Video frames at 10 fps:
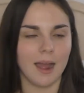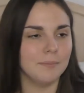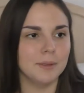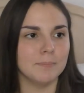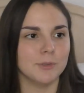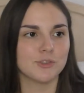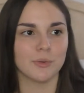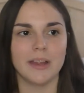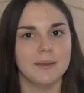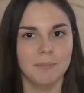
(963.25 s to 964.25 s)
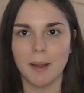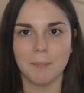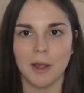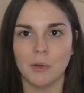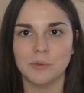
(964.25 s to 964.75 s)
I'd been betrayed by
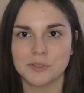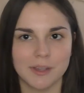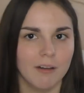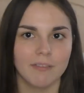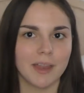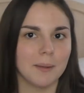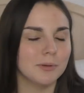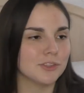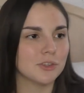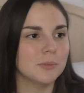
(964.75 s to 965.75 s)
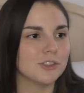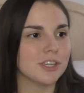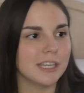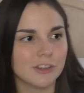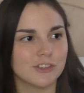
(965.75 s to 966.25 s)
my own self that I put so much
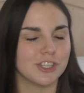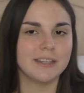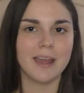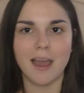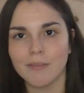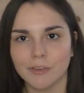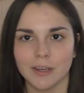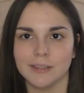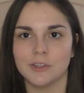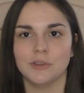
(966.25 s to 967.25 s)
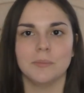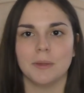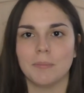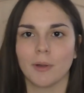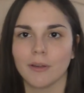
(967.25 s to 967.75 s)
energy and effort into to
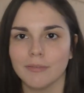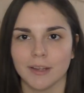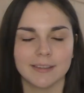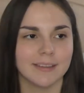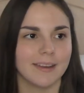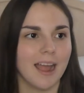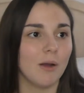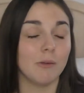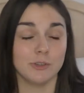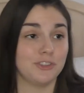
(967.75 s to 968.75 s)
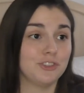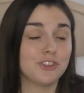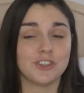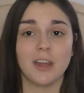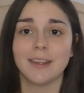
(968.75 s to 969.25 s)
be perfect, and now I was just
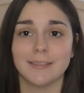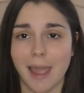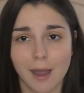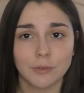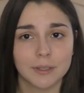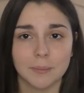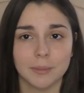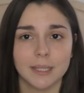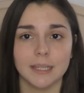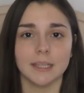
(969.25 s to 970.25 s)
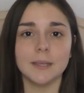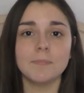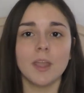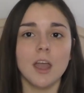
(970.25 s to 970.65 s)
shutting down completely.